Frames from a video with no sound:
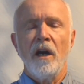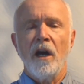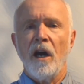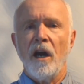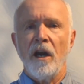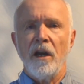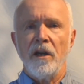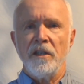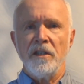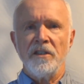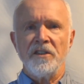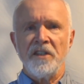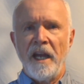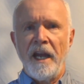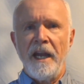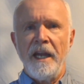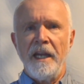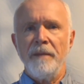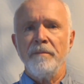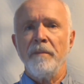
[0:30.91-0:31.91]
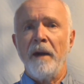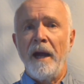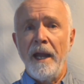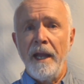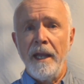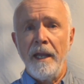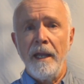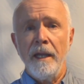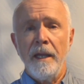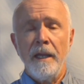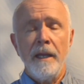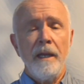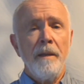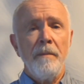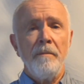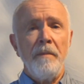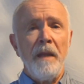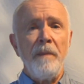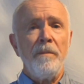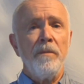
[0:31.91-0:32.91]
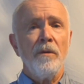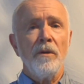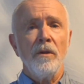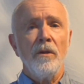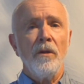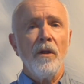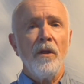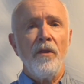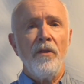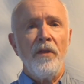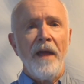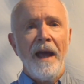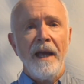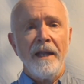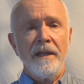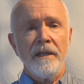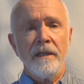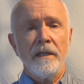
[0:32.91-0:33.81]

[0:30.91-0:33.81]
are designed by people that